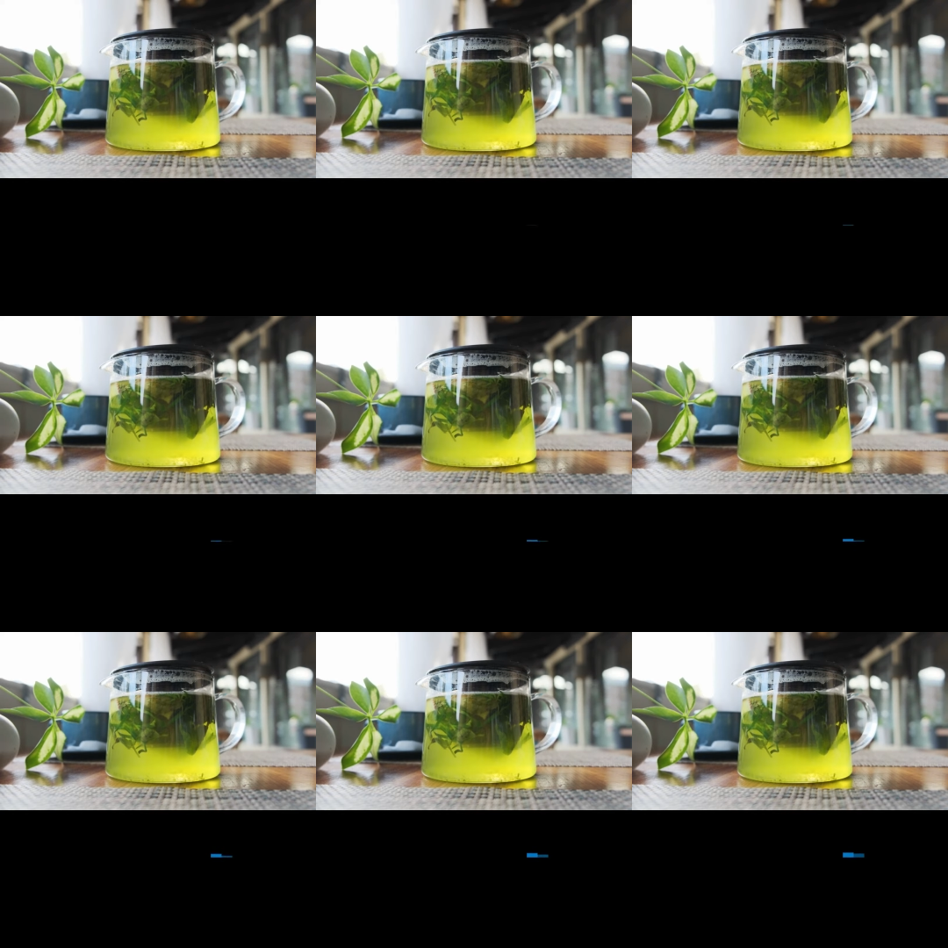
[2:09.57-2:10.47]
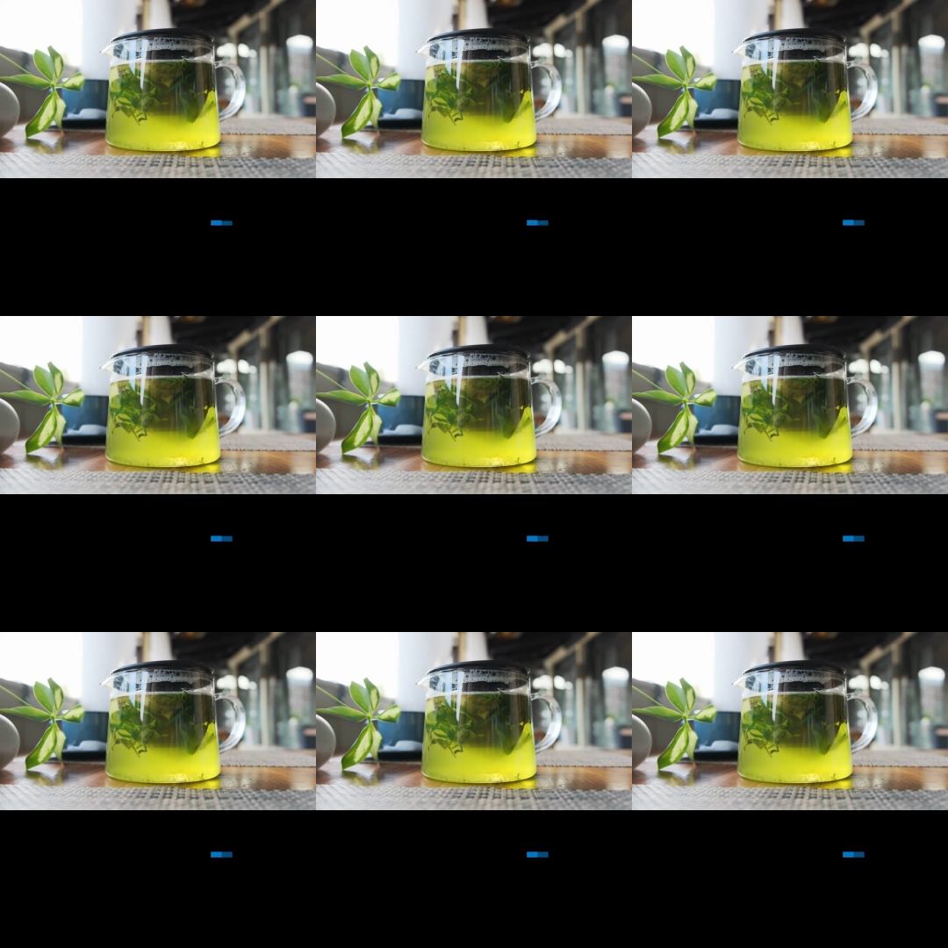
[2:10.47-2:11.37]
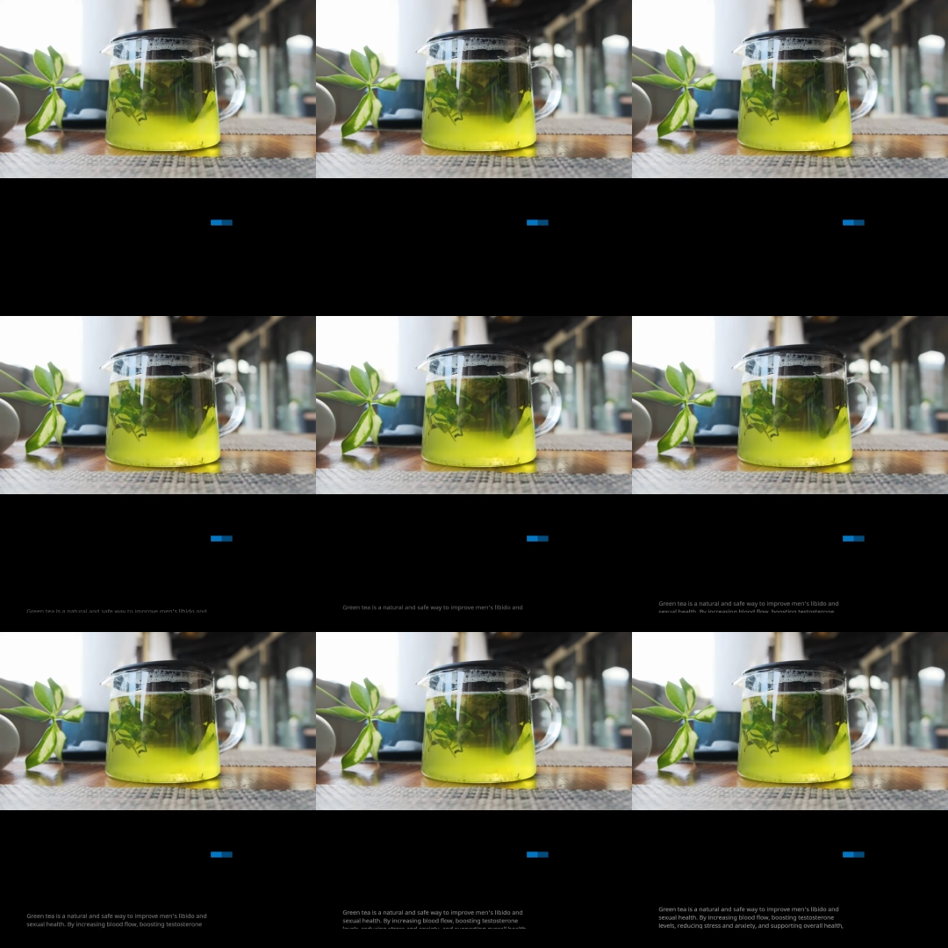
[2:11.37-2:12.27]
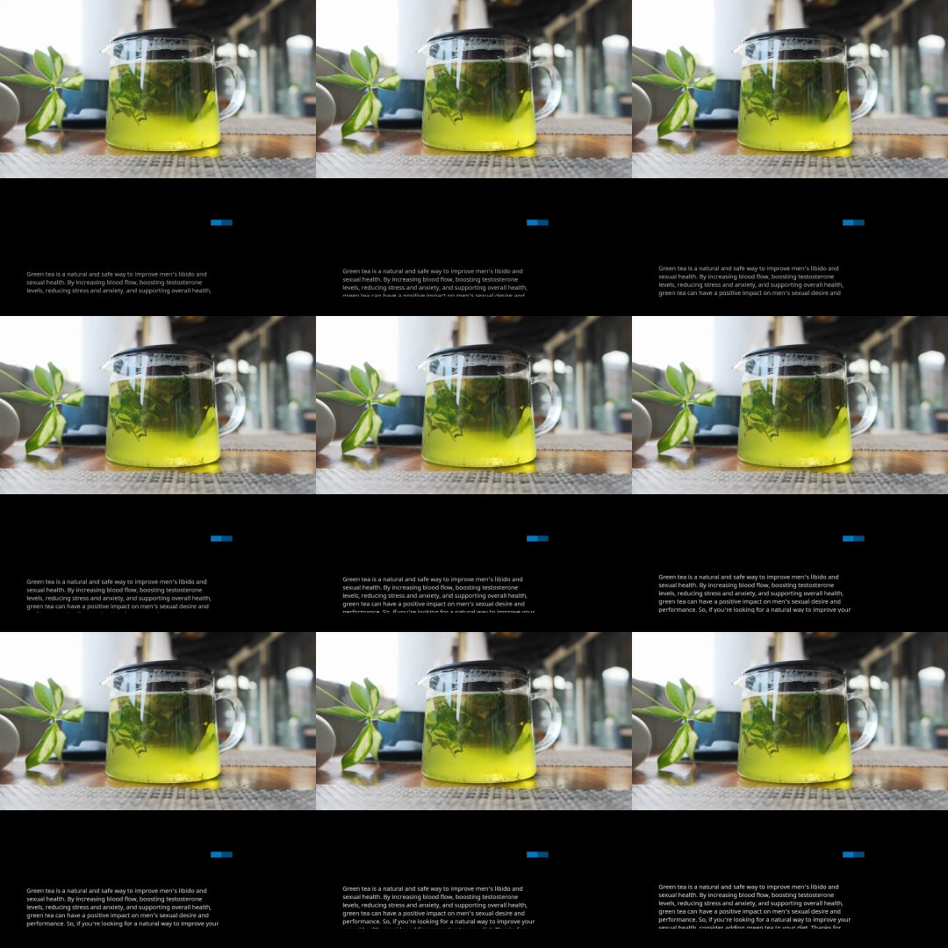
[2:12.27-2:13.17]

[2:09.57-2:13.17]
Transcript: (no speaker visible)